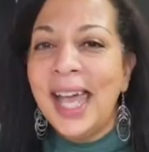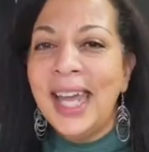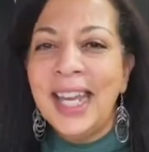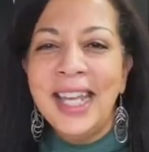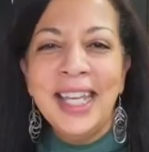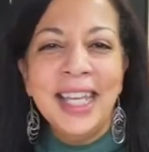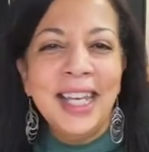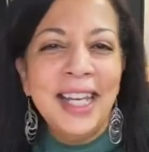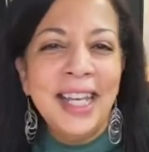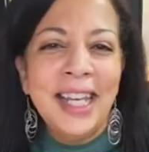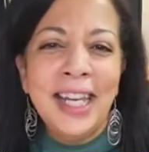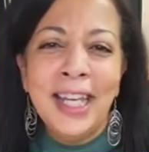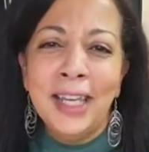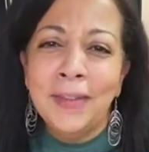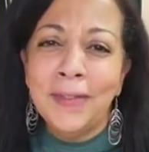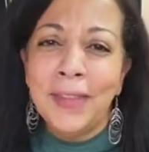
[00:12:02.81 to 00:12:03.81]
I didn't get
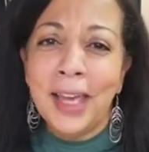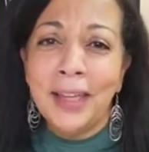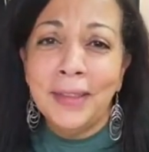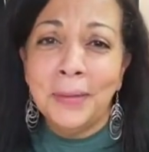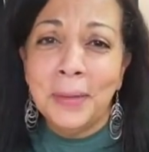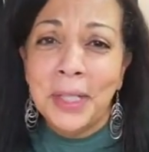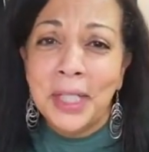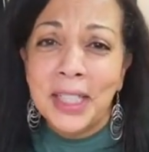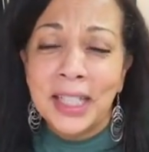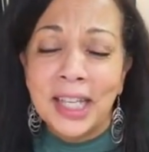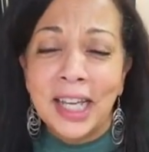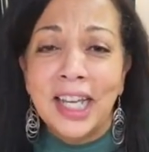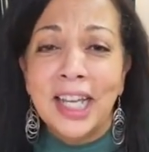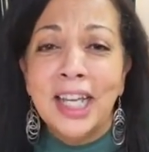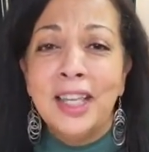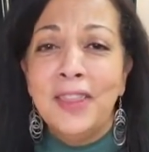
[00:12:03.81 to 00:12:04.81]
any of that, Louise,
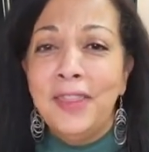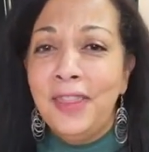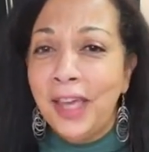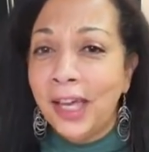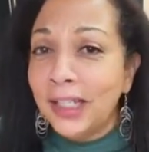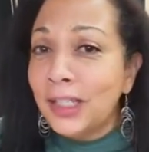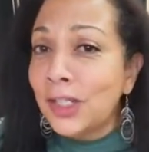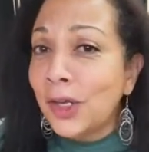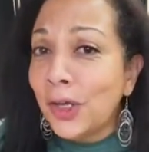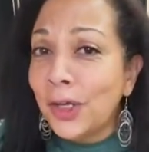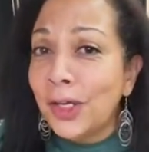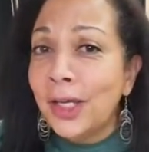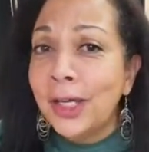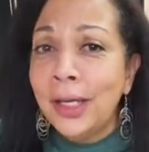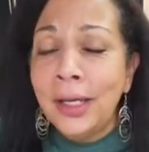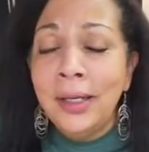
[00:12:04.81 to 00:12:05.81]
that's
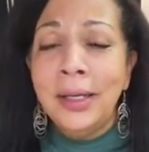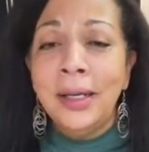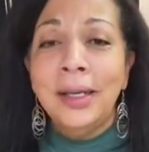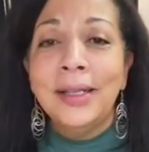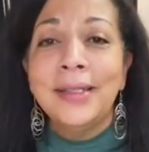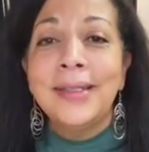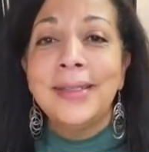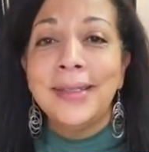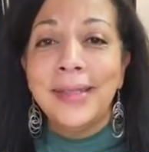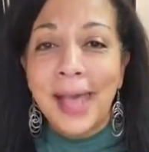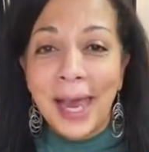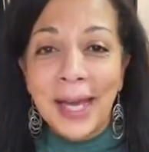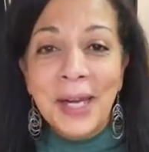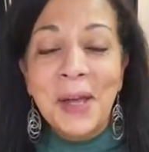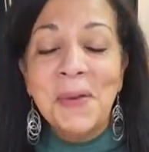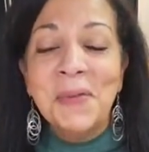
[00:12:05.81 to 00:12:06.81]
good.
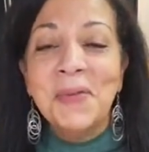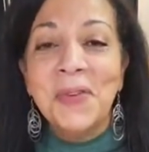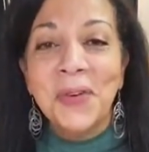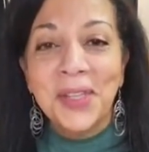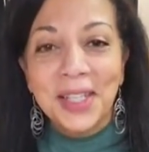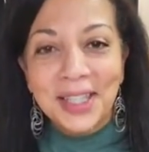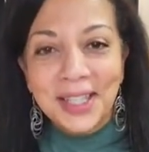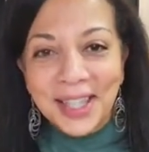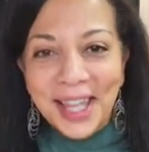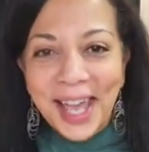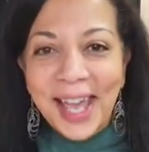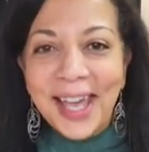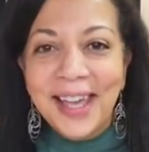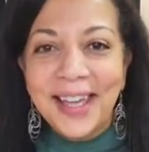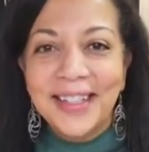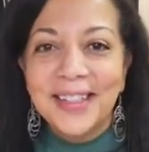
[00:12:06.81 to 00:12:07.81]
Sign up for the
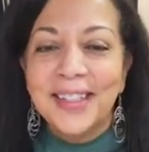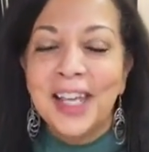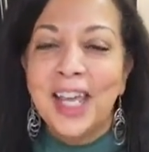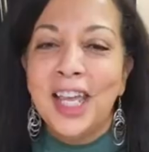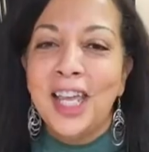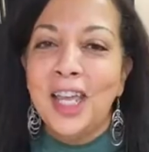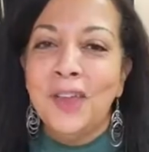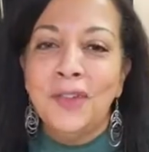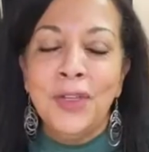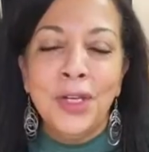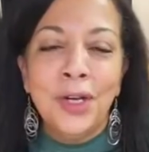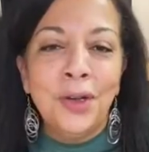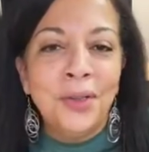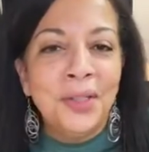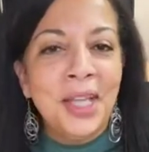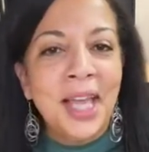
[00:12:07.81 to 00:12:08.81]
class. If you
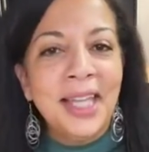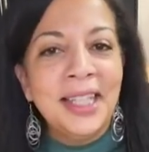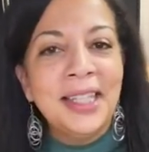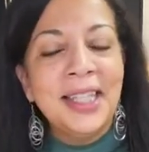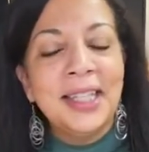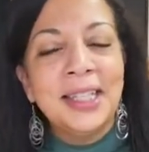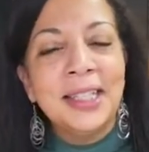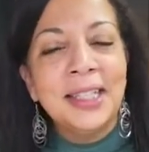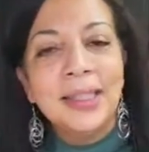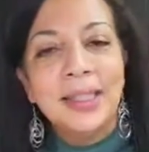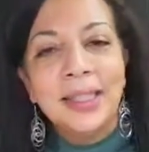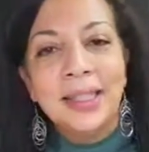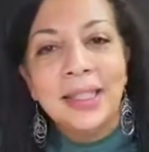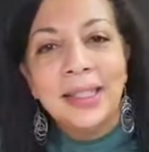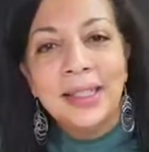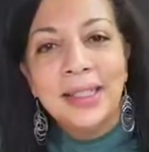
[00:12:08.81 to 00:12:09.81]
don't like
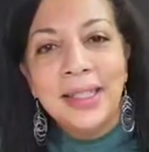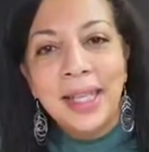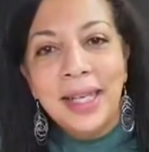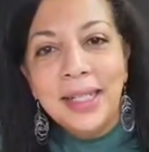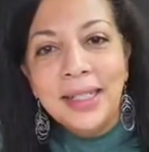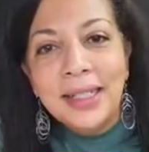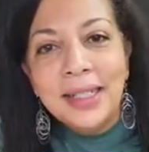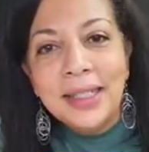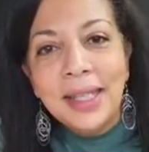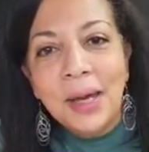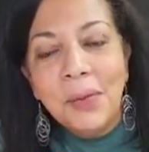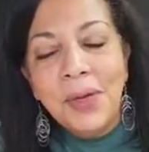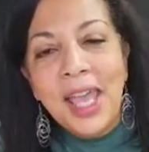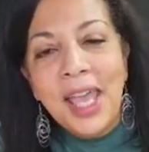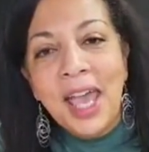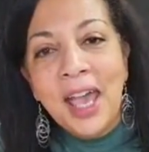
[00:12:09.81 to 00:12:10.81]
the dates that
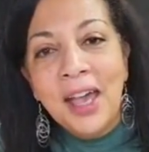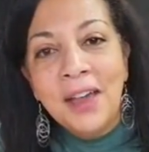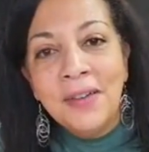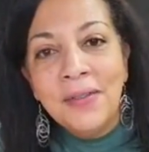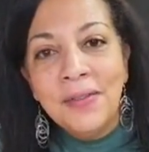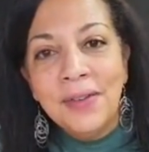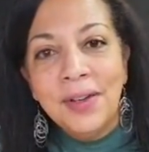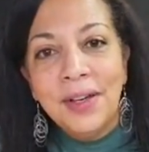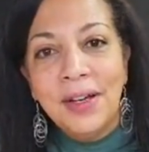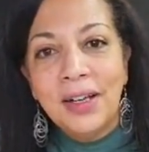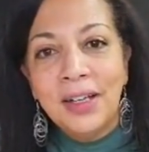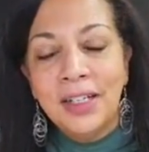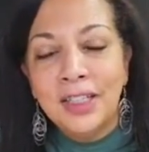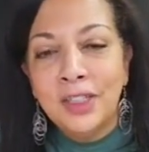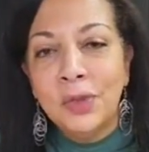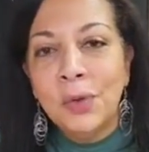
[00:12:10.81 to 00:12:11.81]
we have
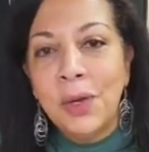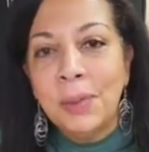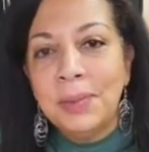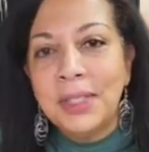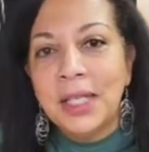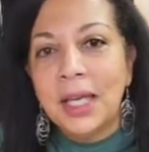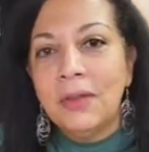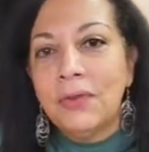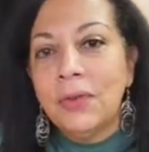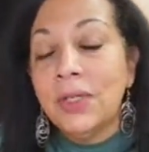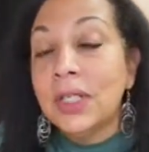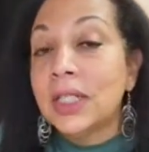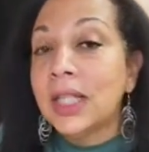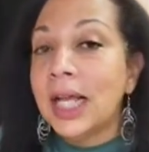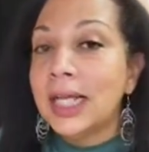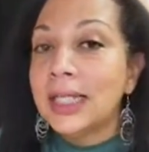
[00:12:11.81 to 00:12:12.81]
on the website for the
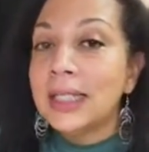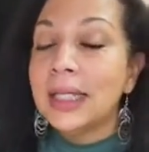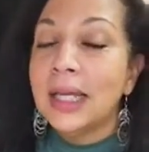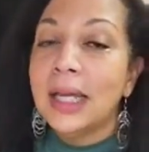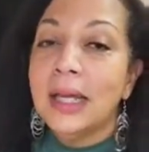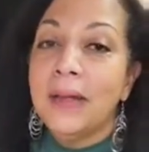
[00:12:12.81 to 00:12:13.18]
class,